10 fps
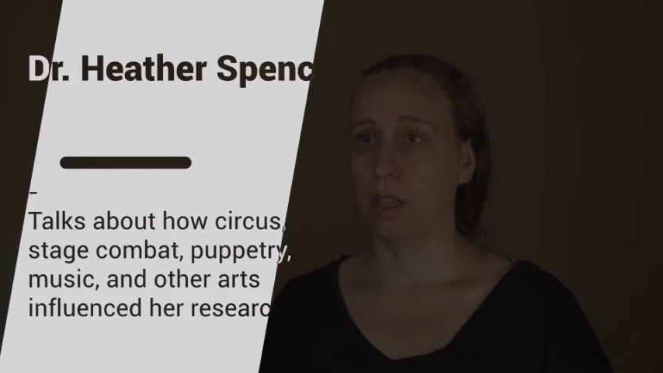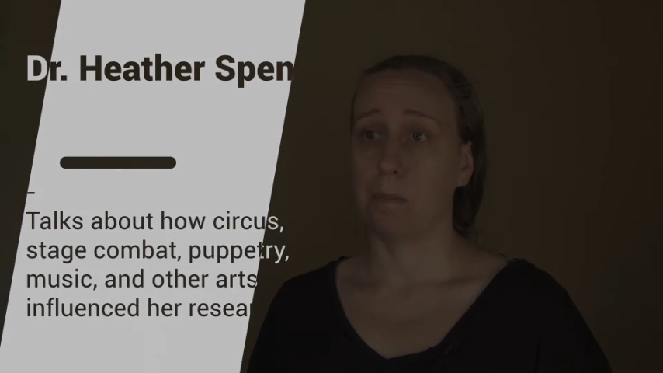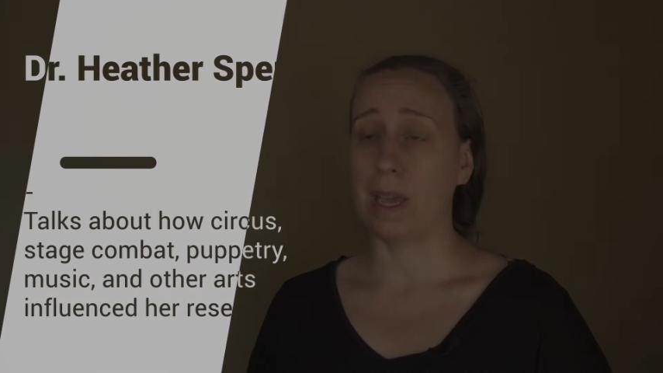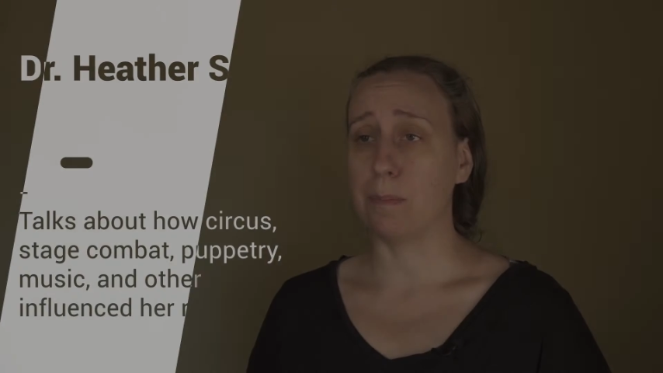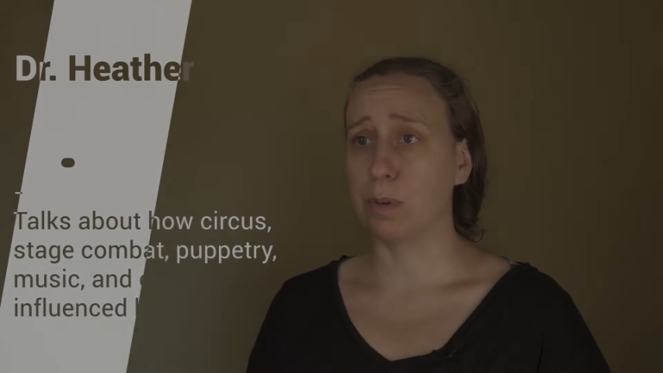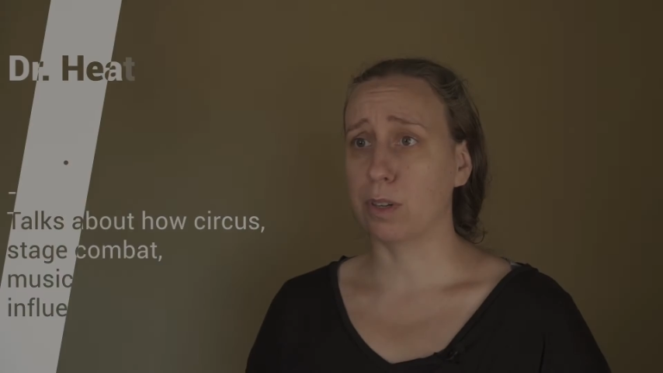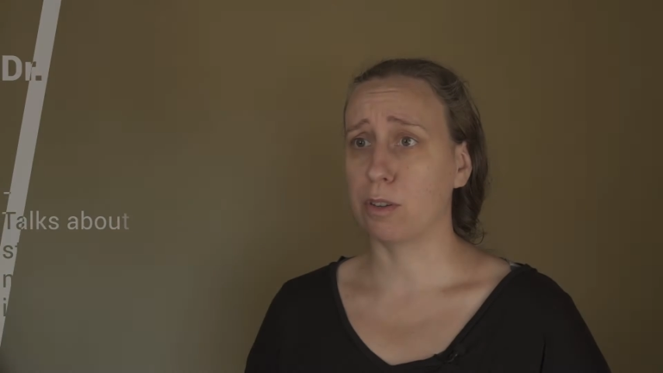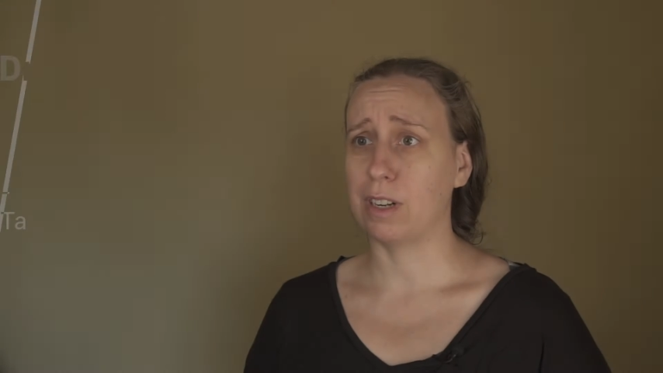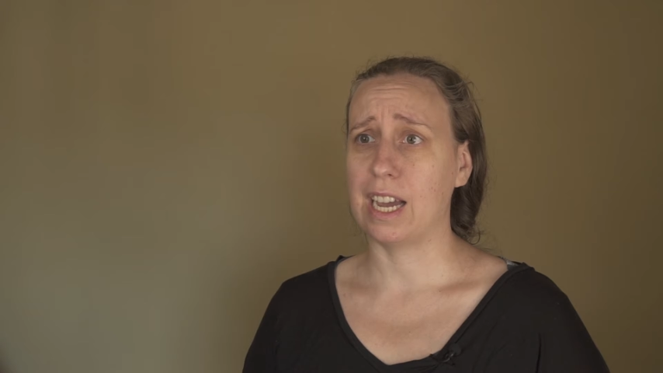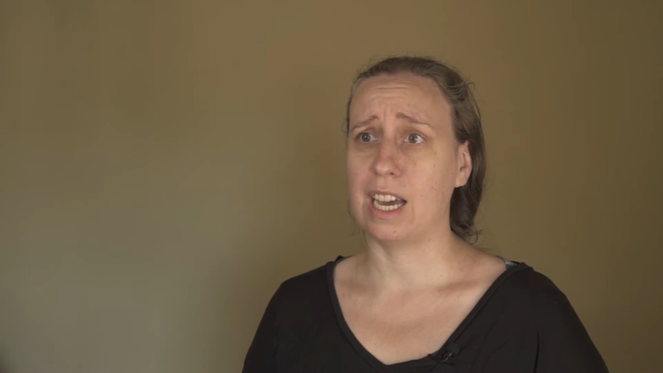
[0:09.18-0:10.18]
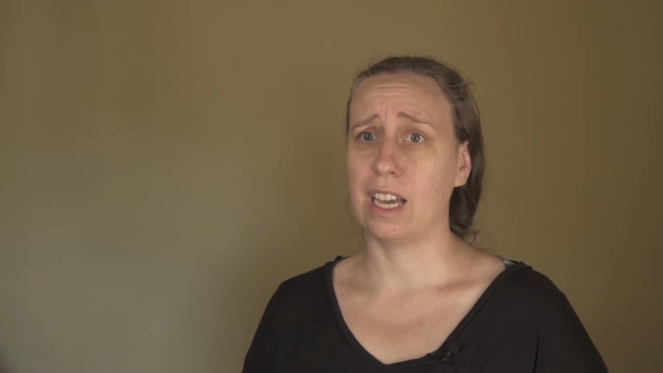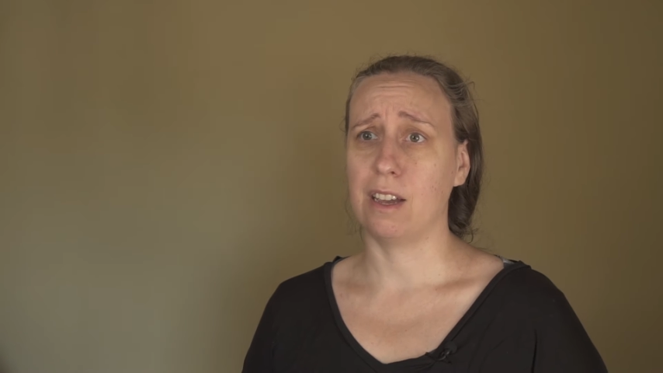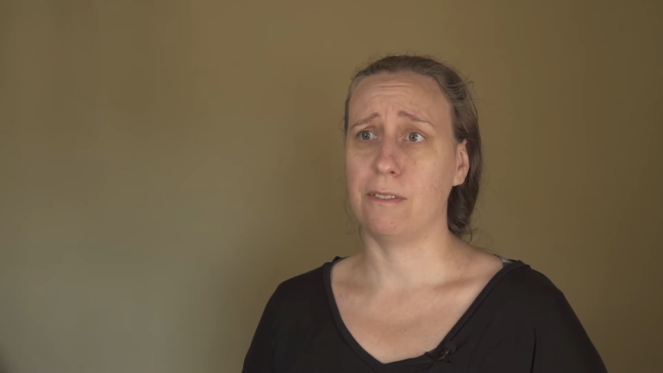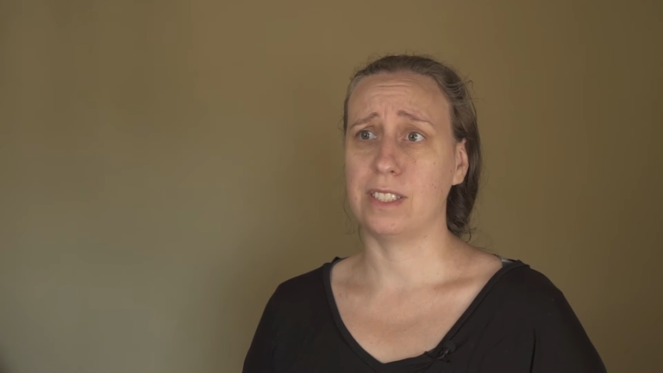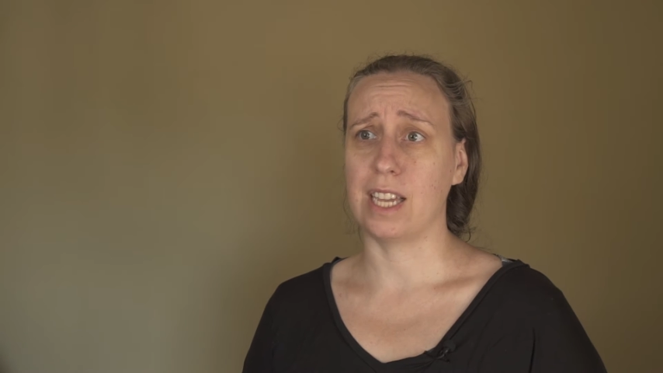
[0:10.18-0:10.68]
paper
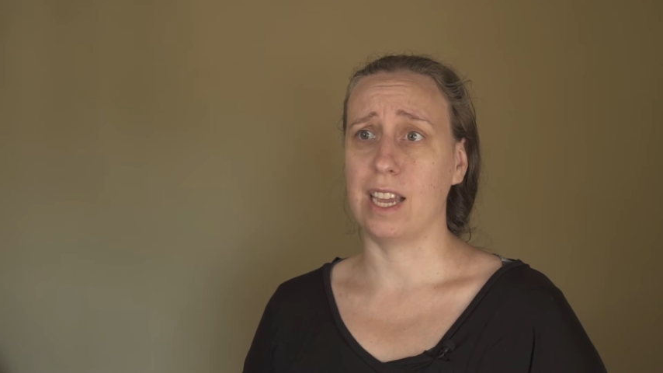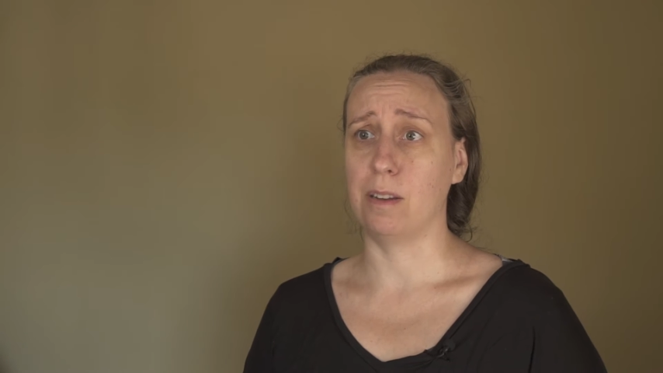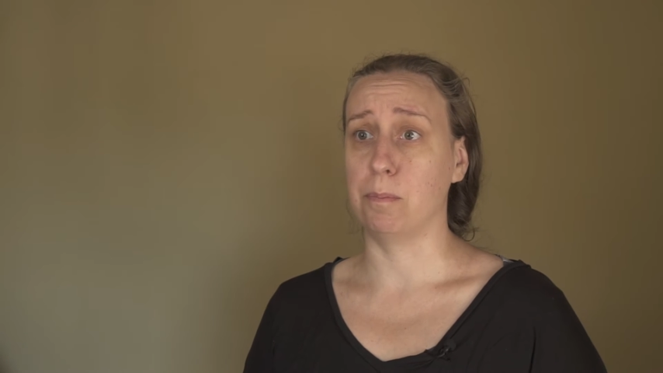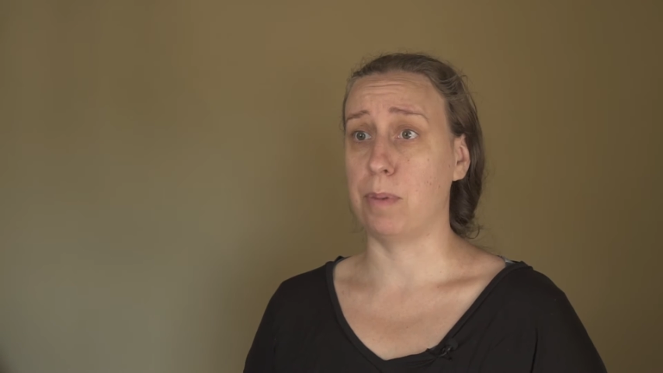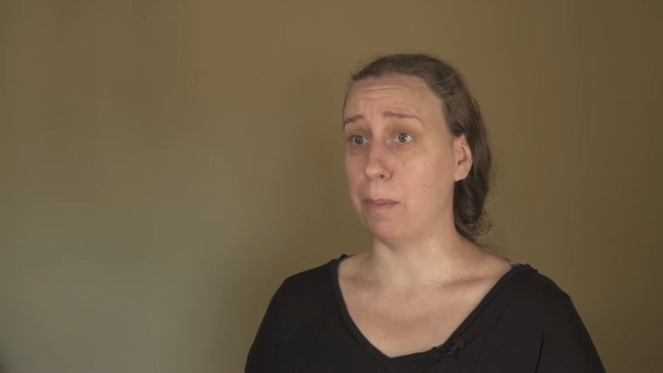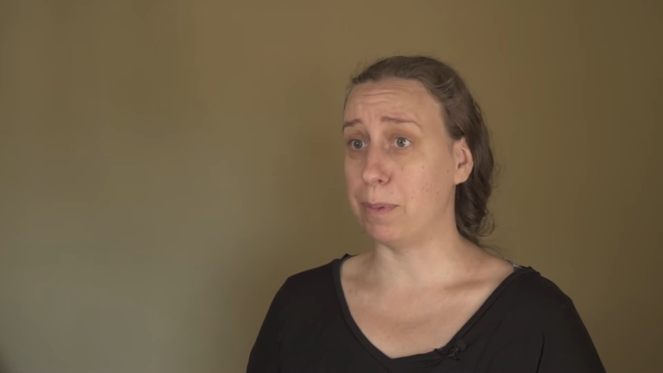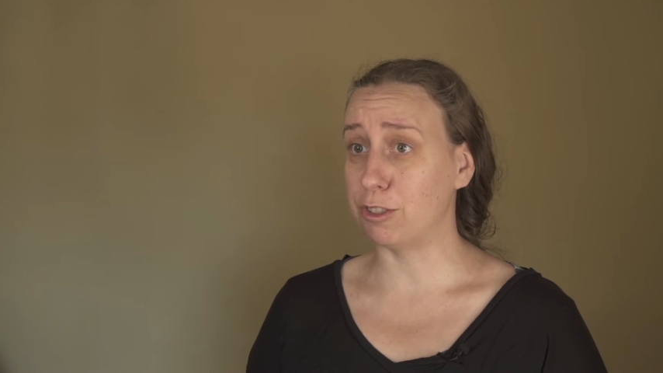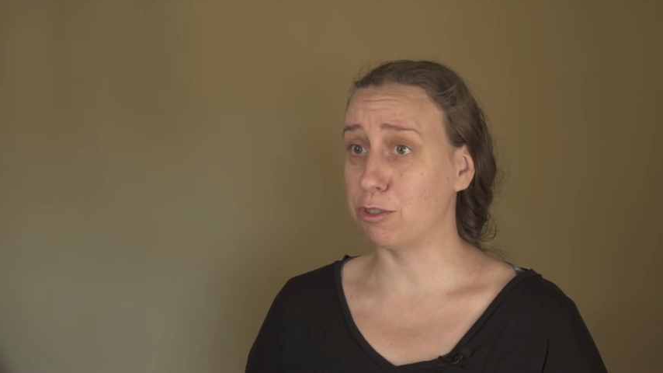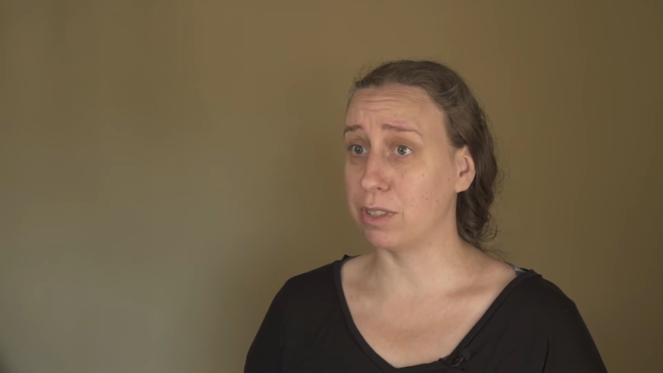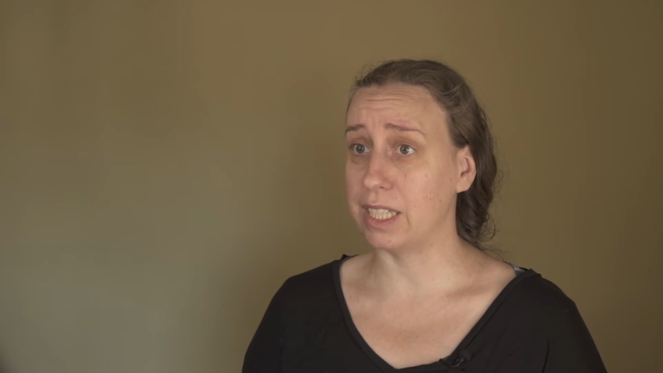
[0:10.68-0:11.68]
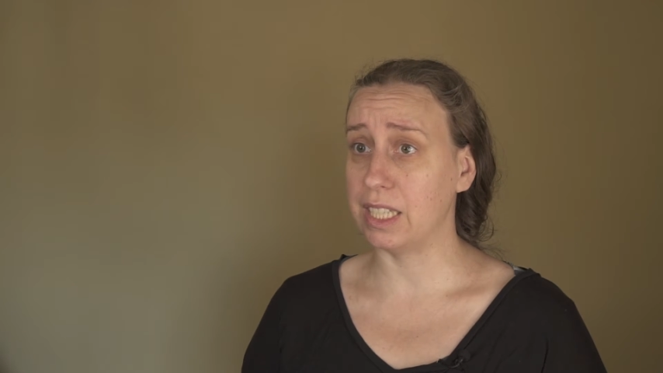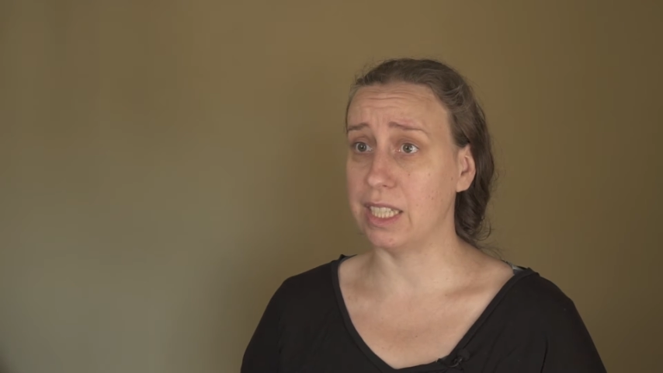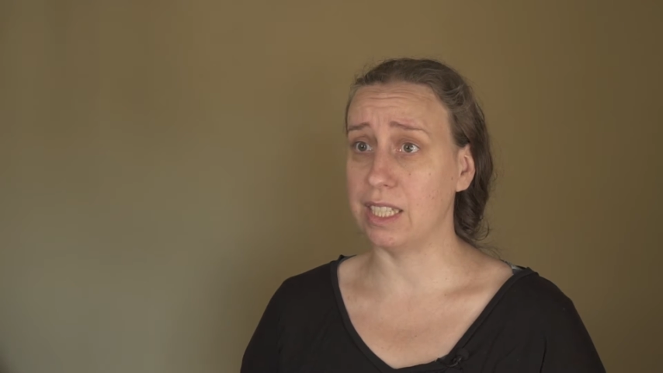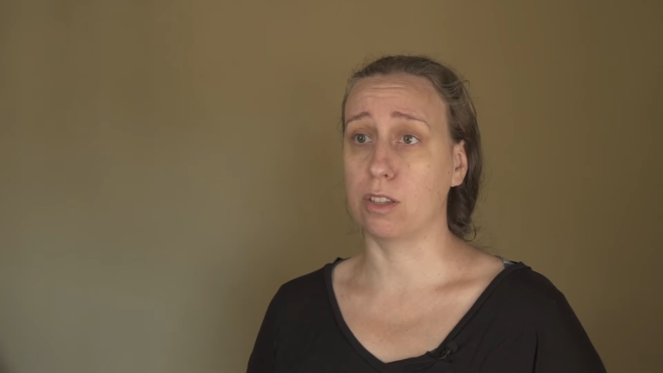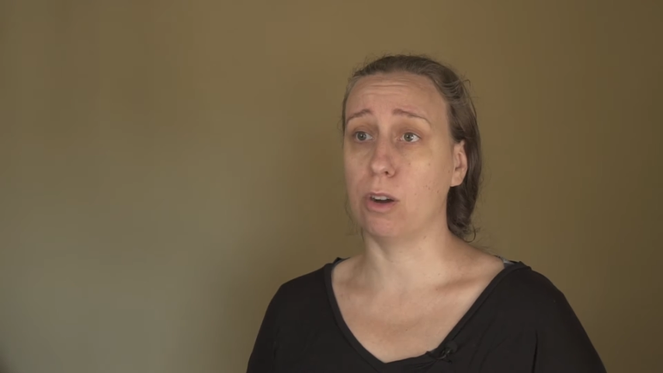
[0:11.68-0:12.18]
crafts and
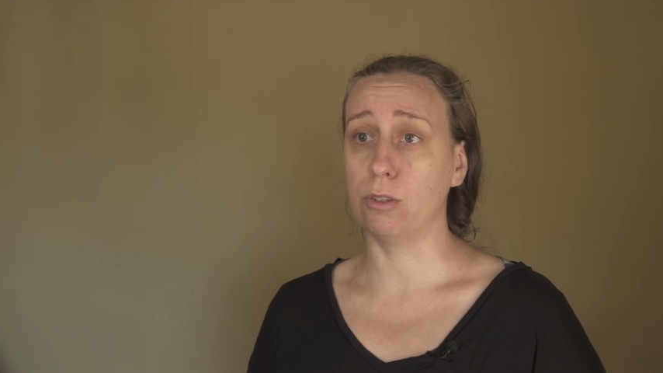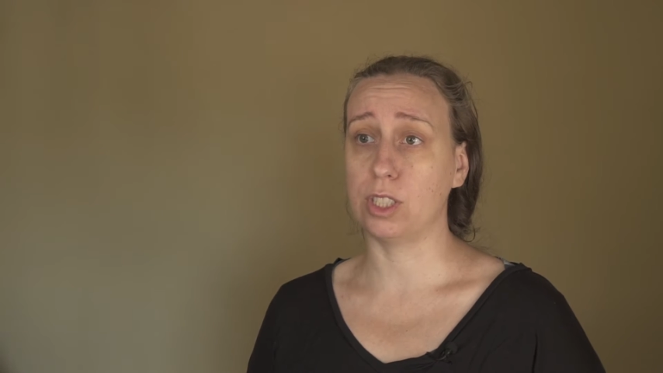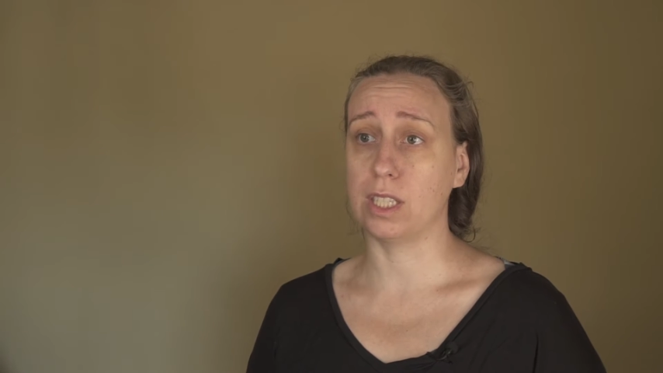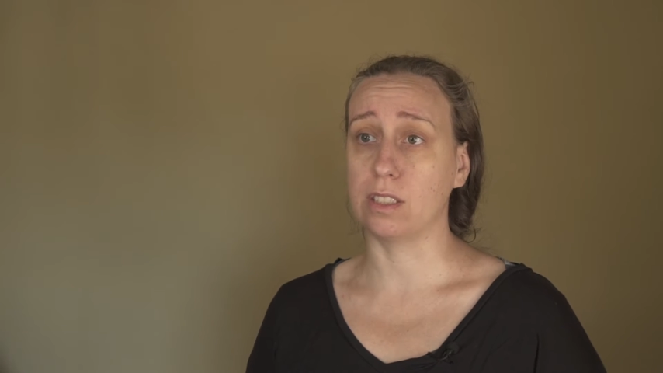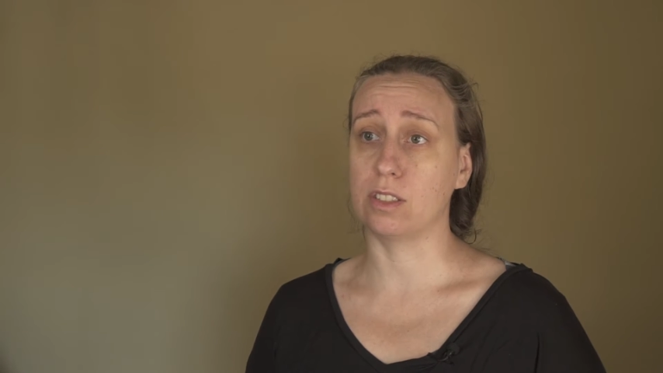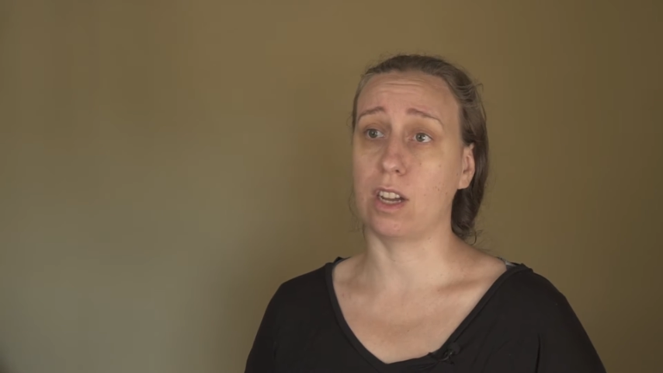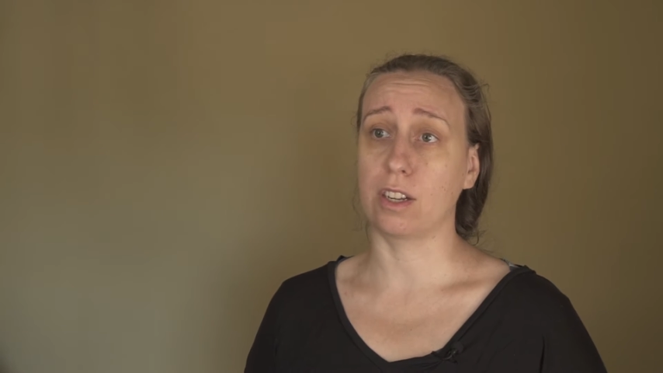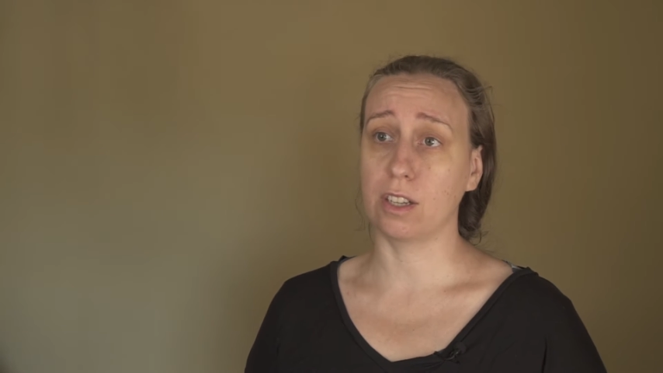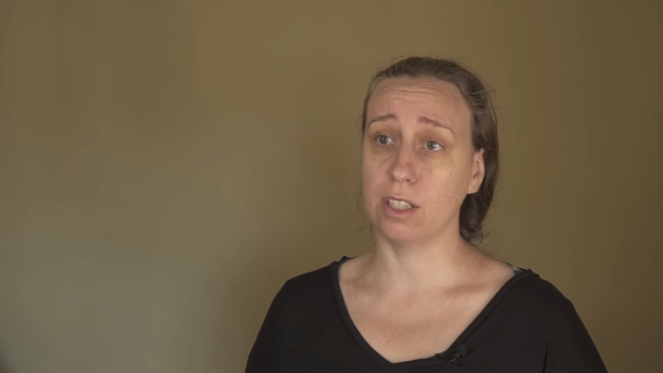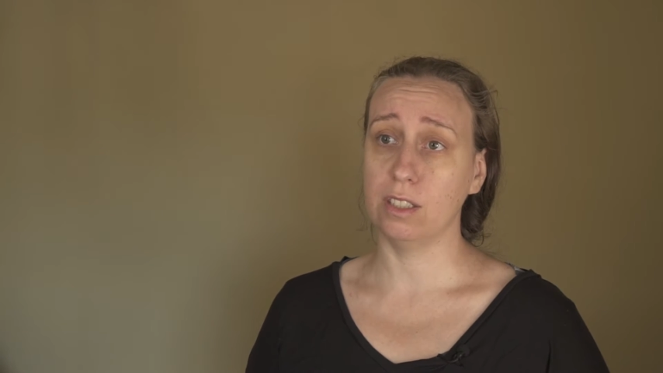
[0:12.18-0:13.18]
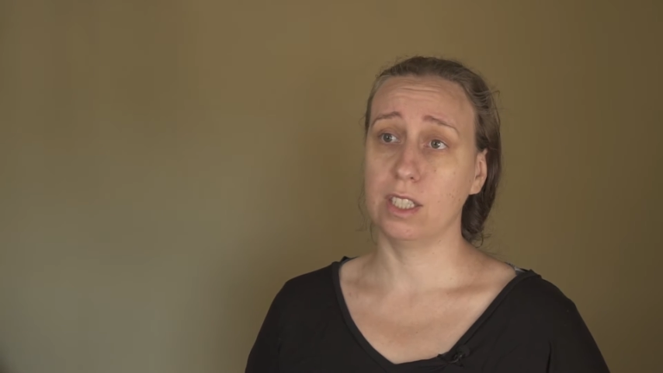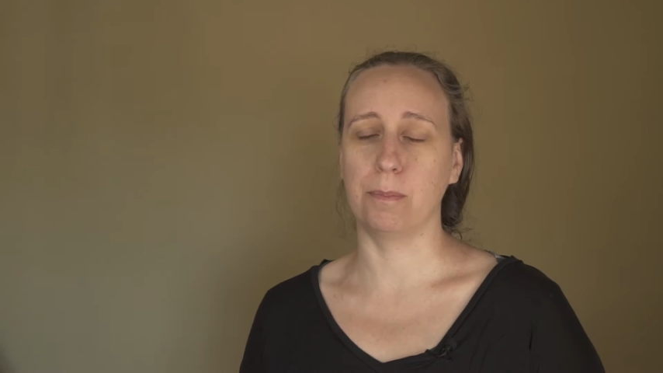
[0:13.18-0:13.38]
puppetry, coaching soccer,